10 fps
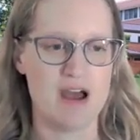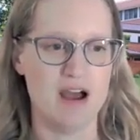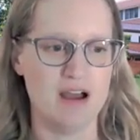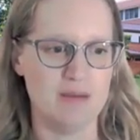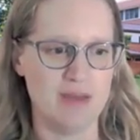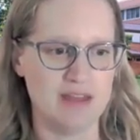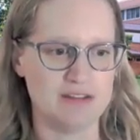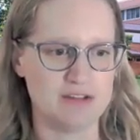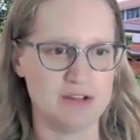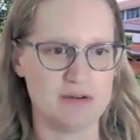
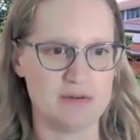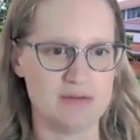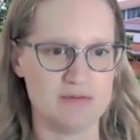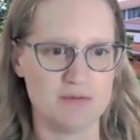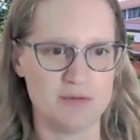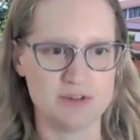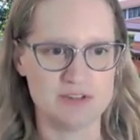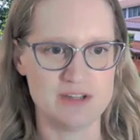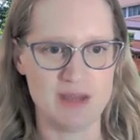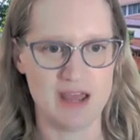And so Full
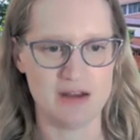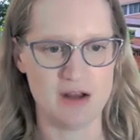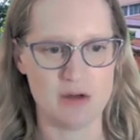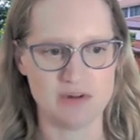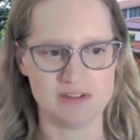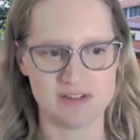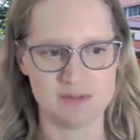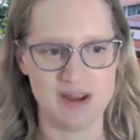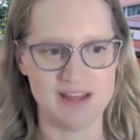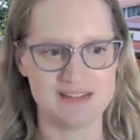Steam Ahead Hogwarts
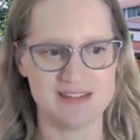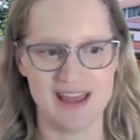Express